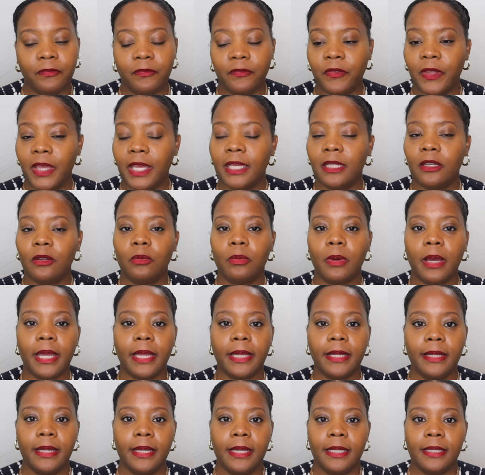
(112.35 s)
fade
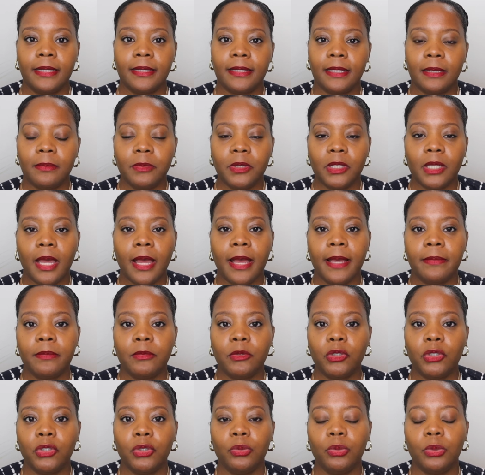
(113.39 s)
away.
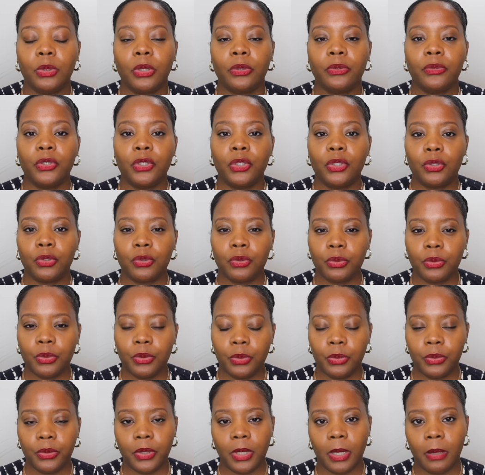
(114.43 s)
Sometimes you learn the
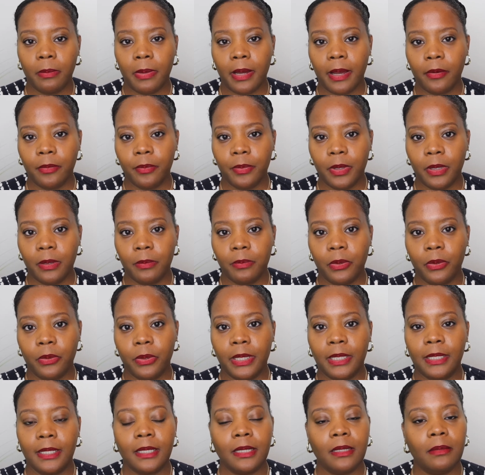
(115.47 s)
truth about people
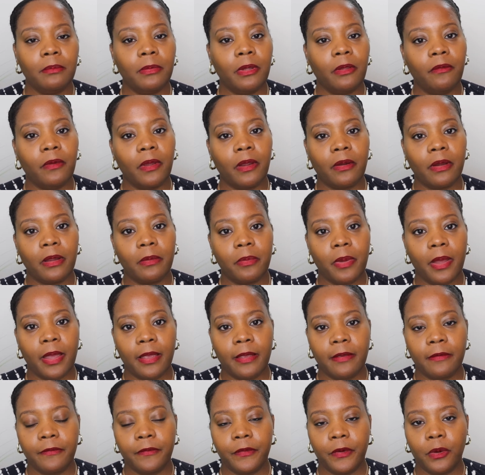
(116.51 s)
and it can be very
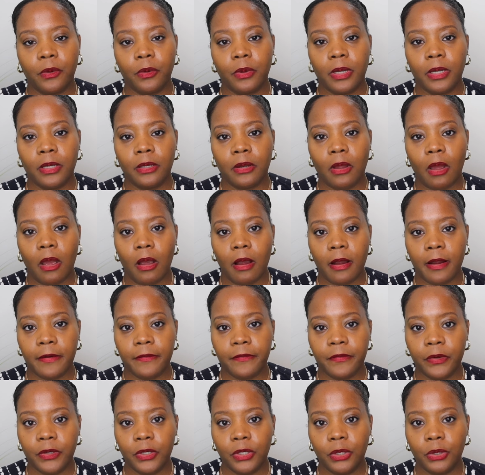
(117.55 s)
painful and
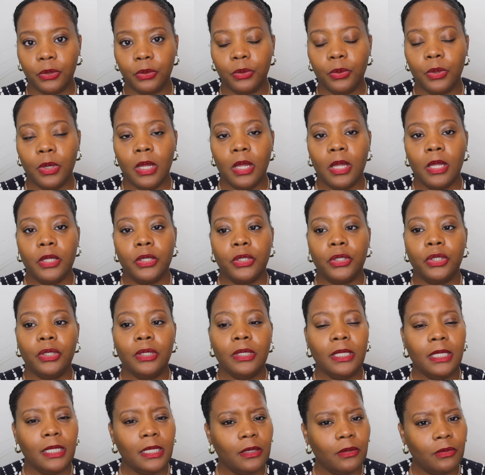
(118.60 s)
hard for you
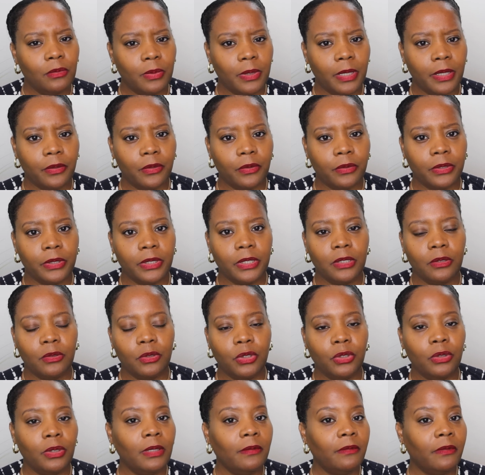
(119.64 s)
to deal with or
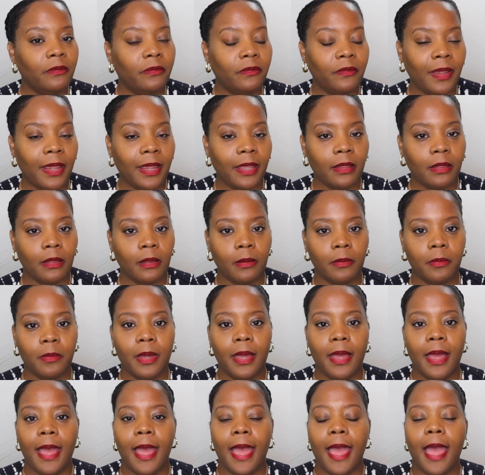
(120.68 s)
to even
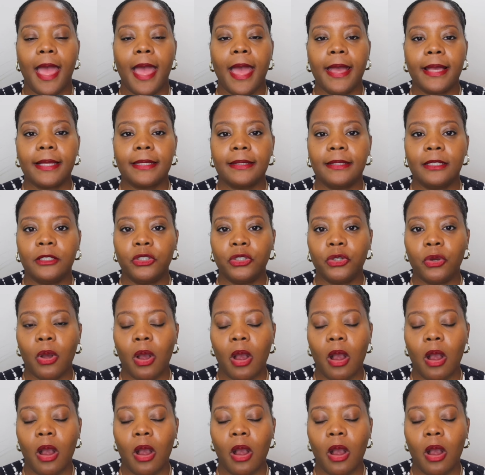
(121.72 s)
fathom. Ask that your